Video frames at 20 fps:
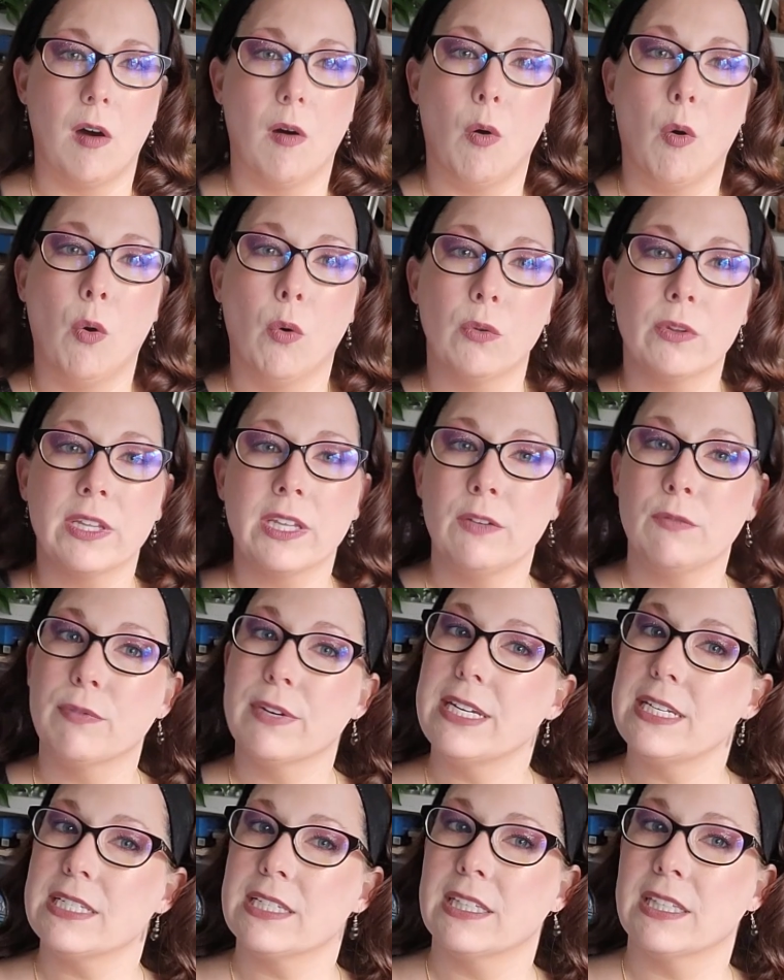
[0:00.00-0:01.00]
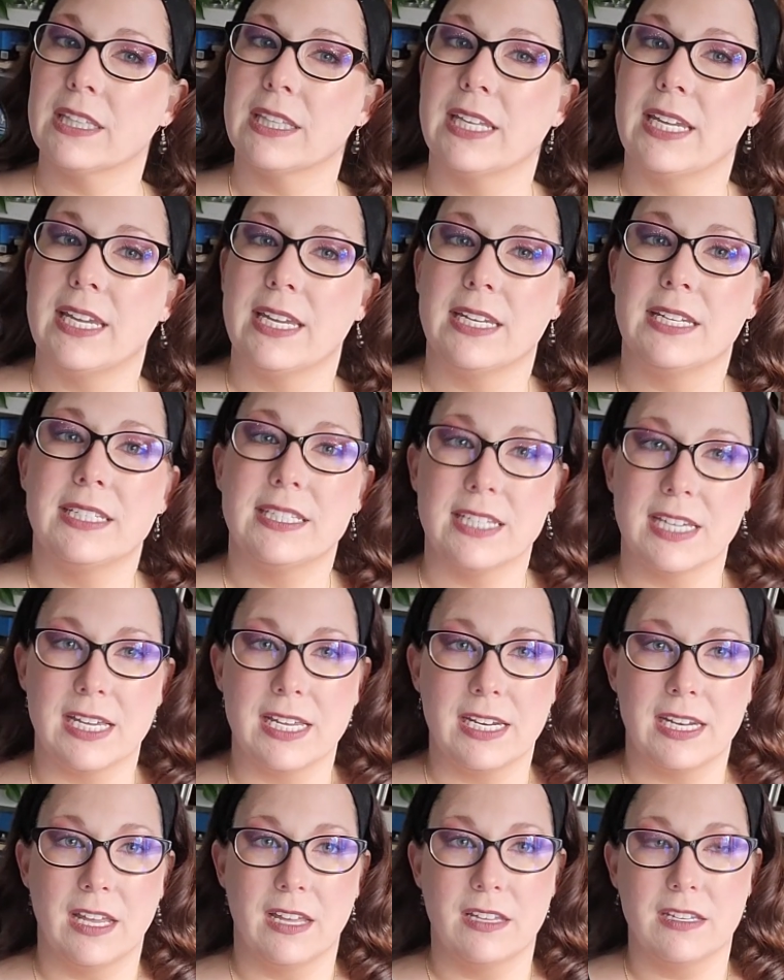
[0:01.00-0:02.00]
only recently
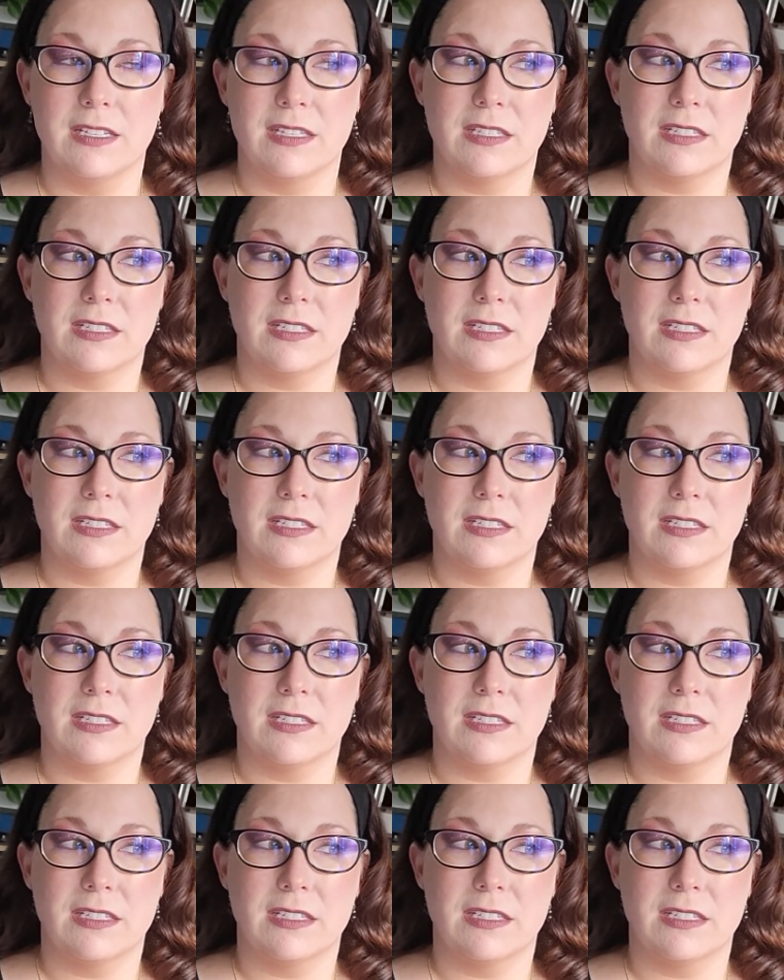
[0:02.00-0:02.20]
did